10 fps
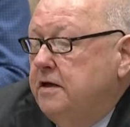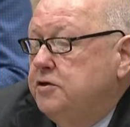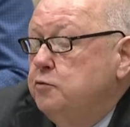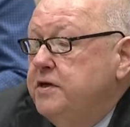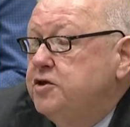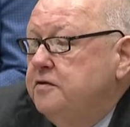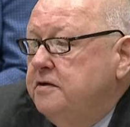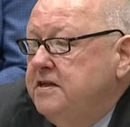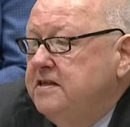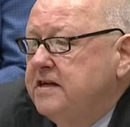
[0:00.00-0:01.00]
to reach the
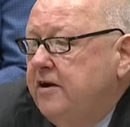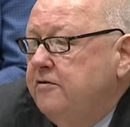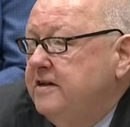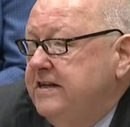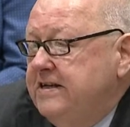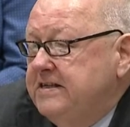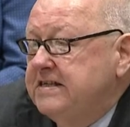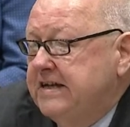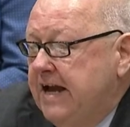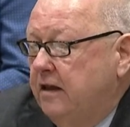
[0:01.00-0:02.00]
desired and needed
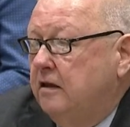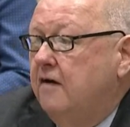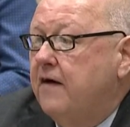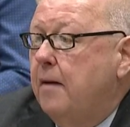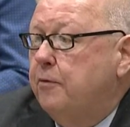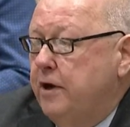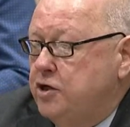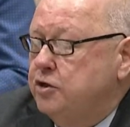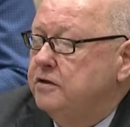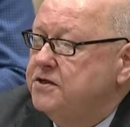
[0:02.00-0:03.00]
scale of
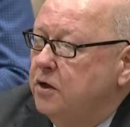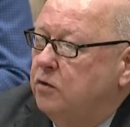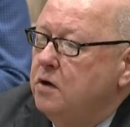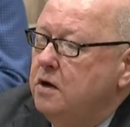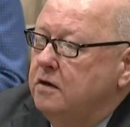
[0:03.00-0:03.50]
operation. So